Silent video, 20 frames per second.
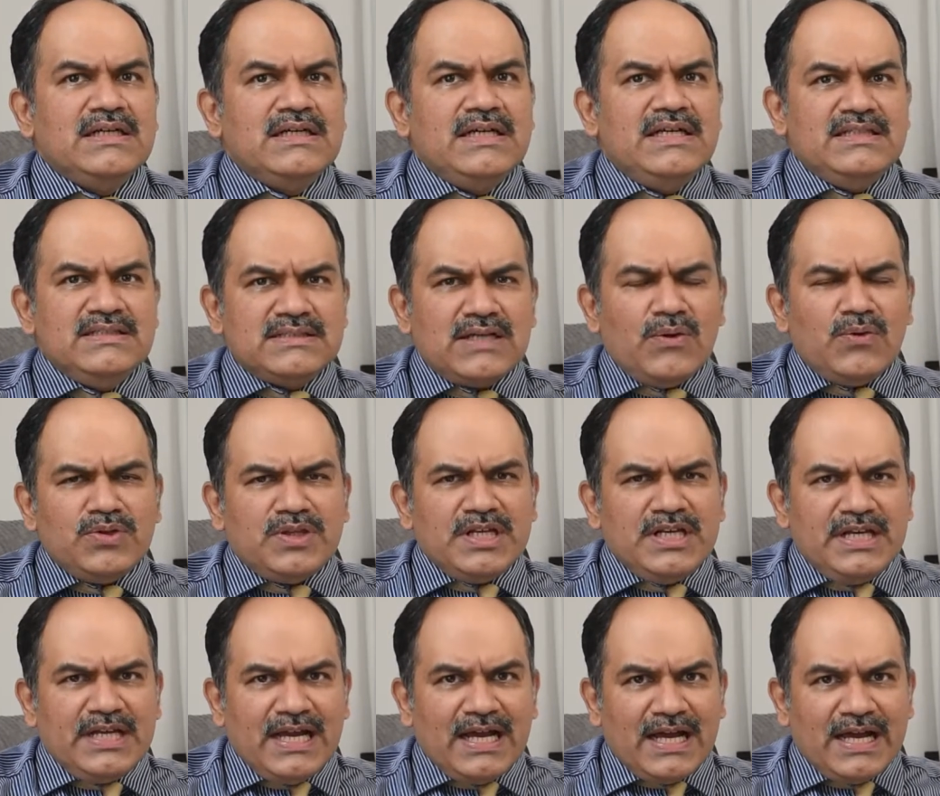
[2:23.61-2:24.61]
In South
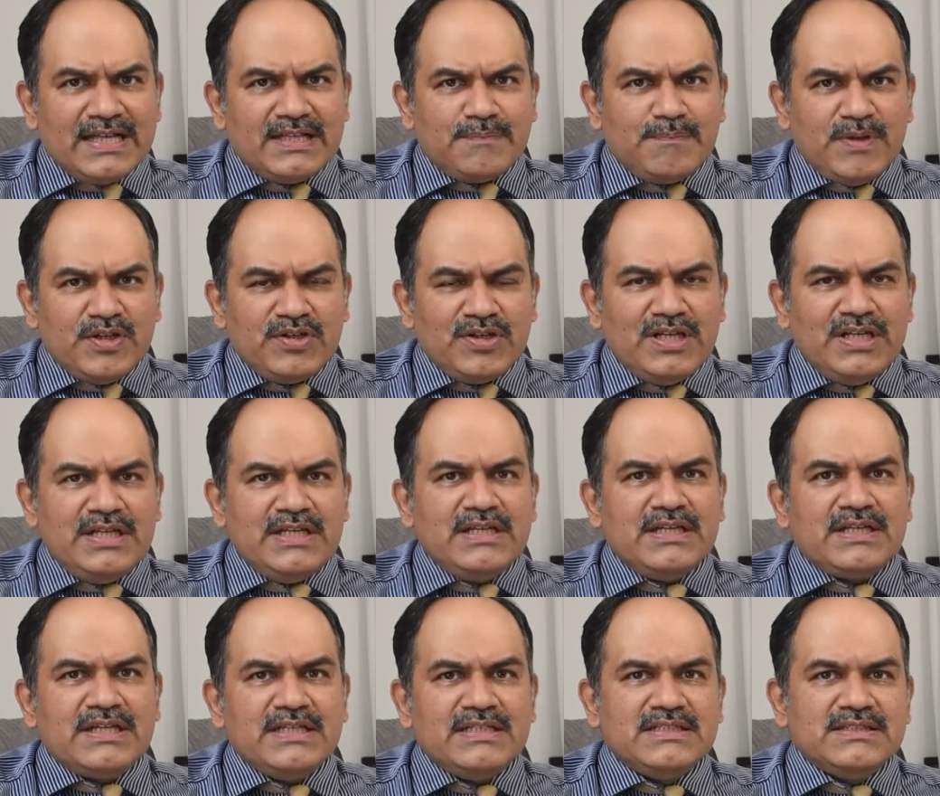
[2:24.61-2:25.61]
India, especially
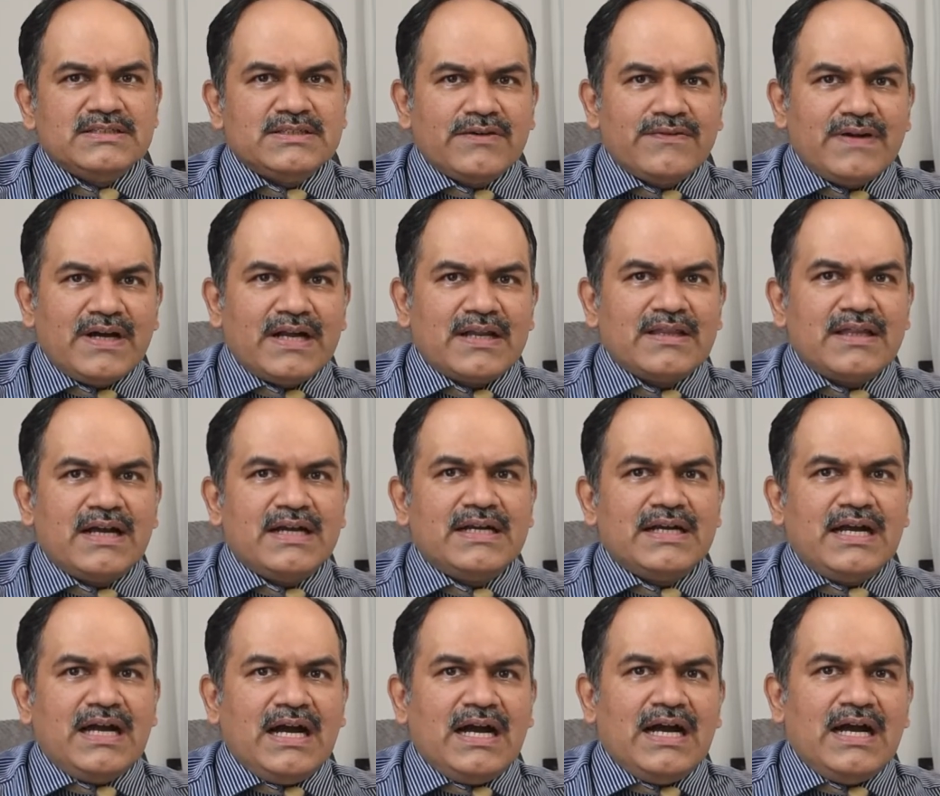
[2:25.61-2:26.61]
in regions of
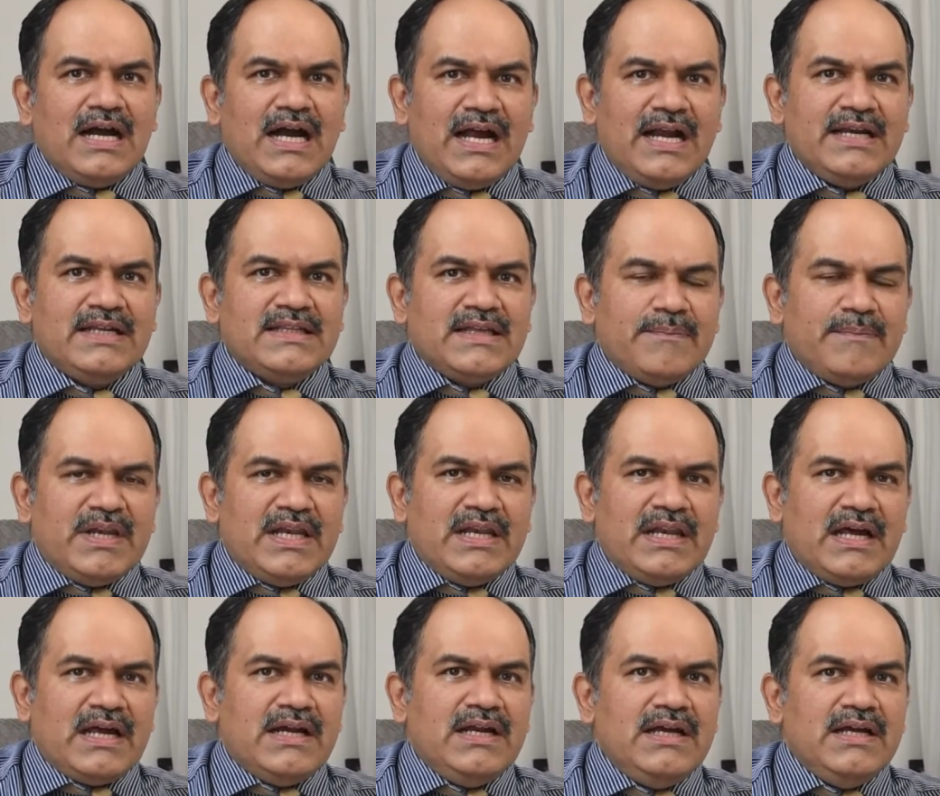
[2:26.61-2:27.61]
Karnataka and Tamil
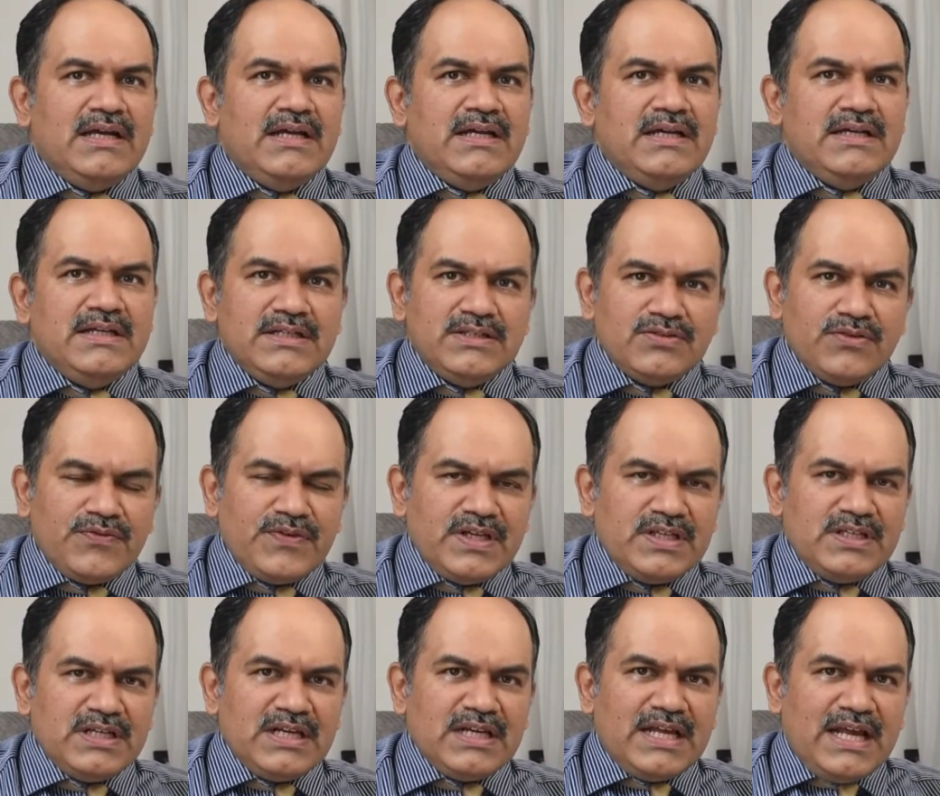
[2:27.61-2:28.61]
Nadu,
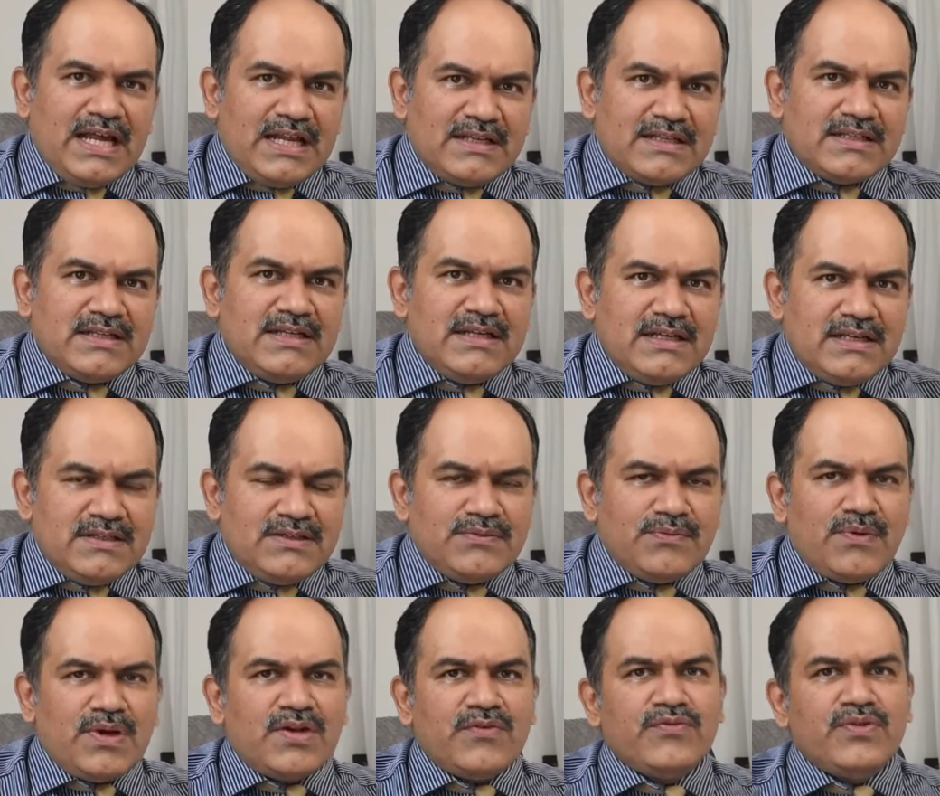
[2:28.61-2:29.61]
esophageal cancer is
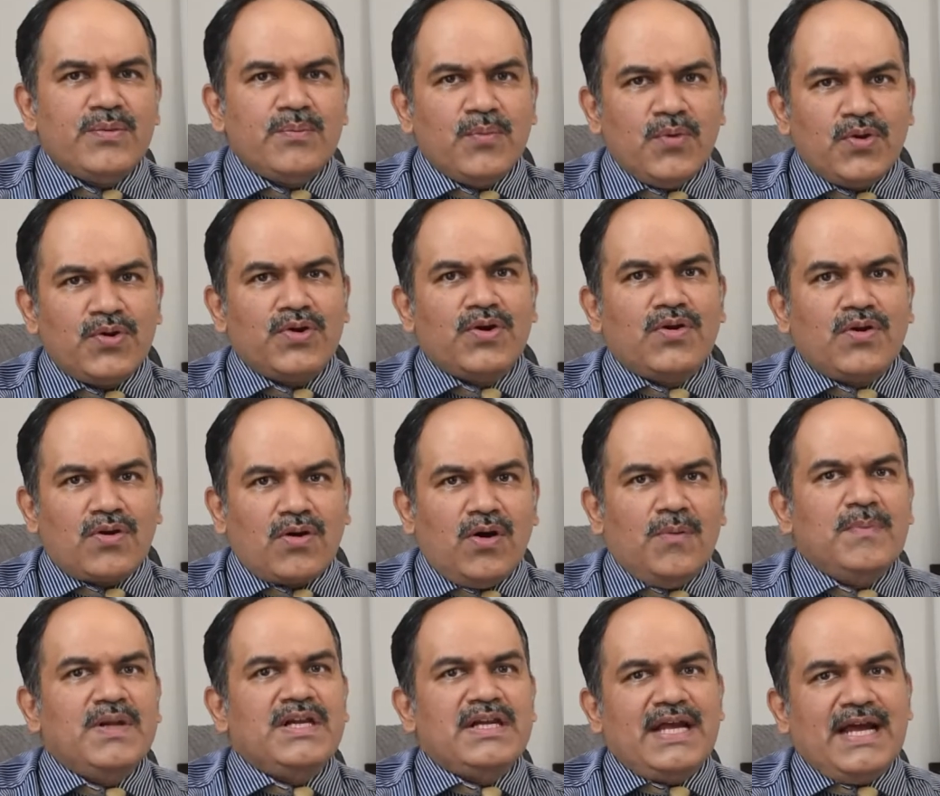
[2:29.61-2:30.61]
one of the more
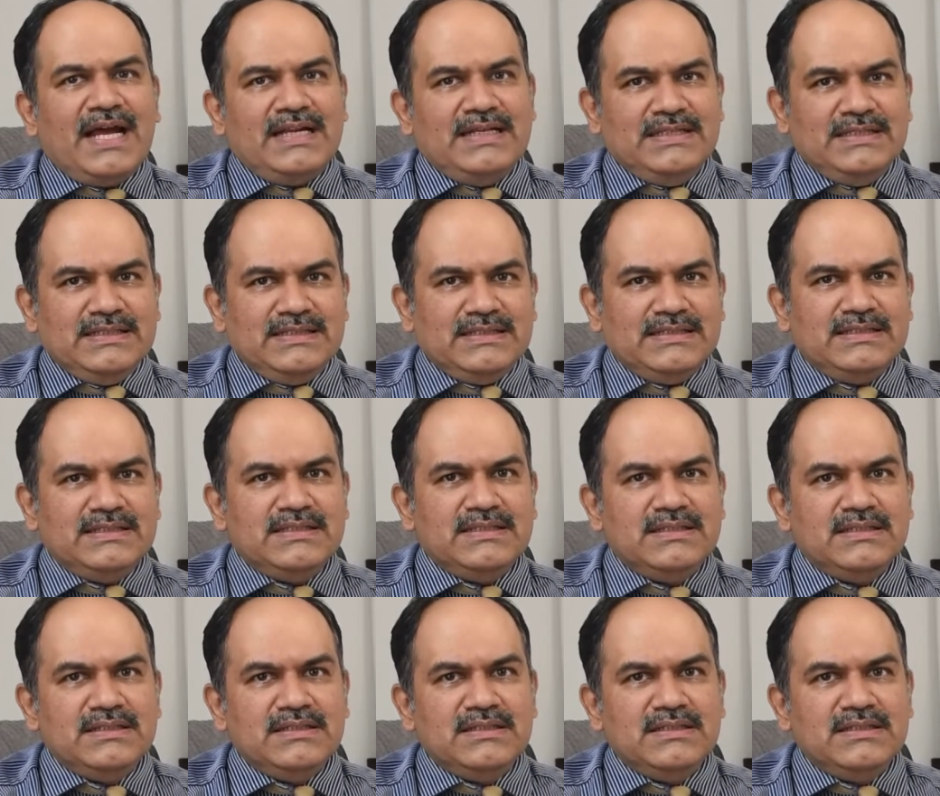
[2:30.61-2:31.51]
common cancers.